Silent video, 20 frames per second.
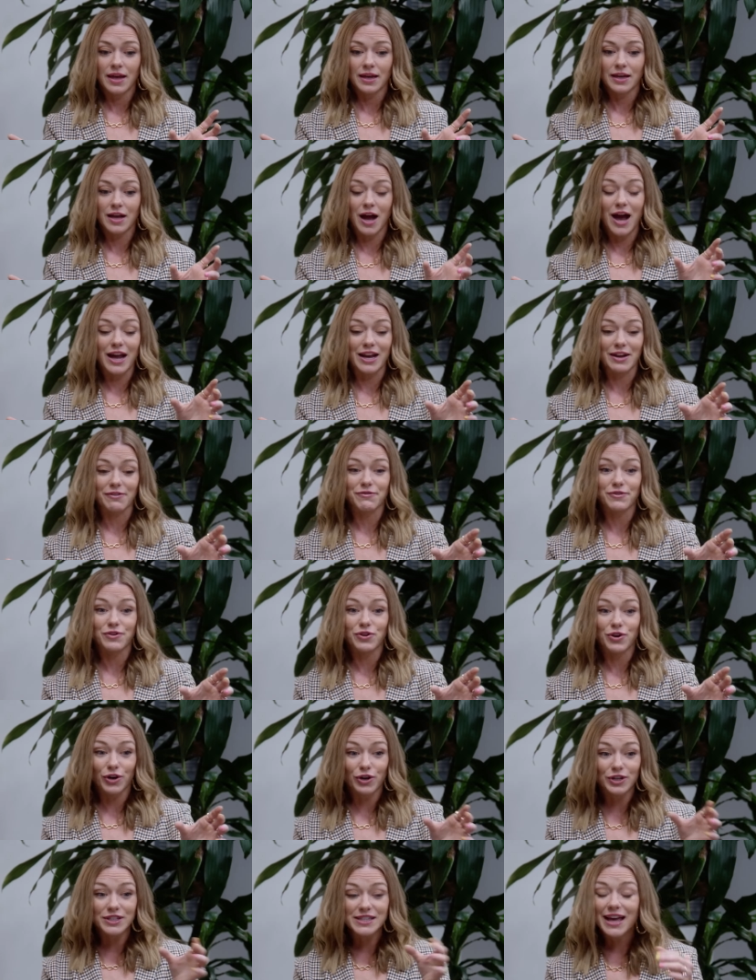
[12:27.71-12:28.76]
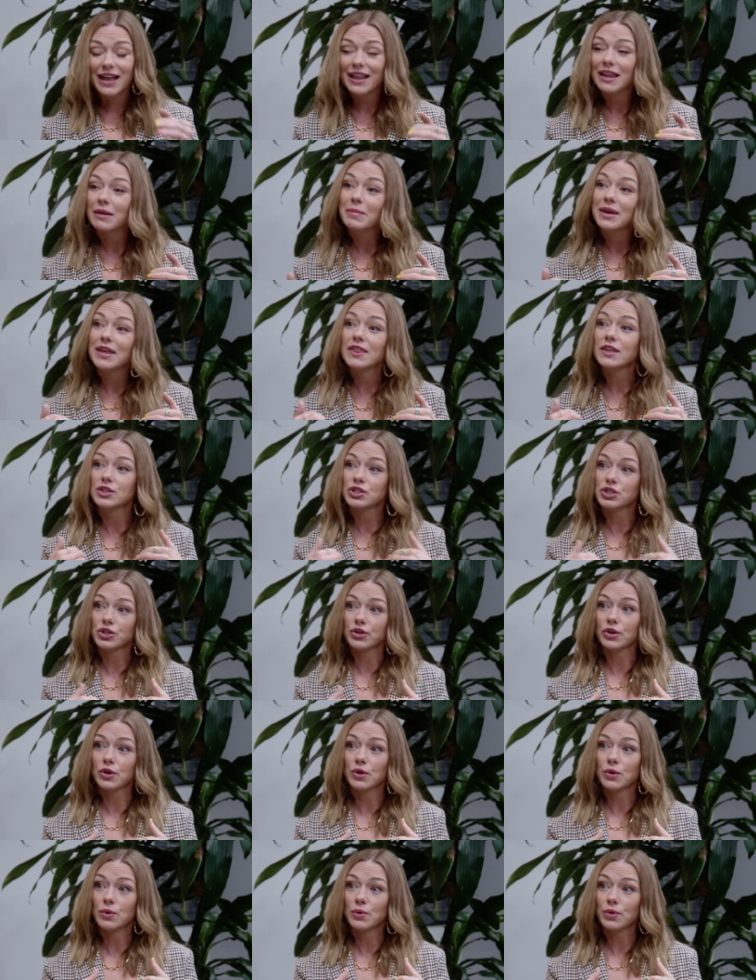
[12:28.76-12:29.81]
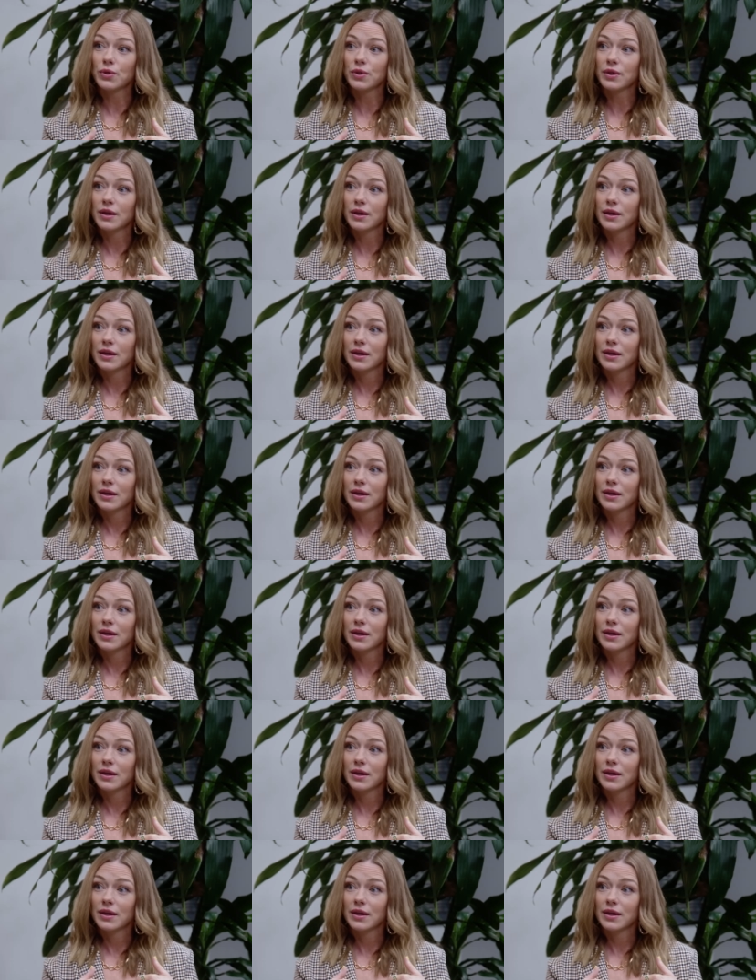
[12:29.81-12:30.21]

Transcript: God, if you're telling me the truth,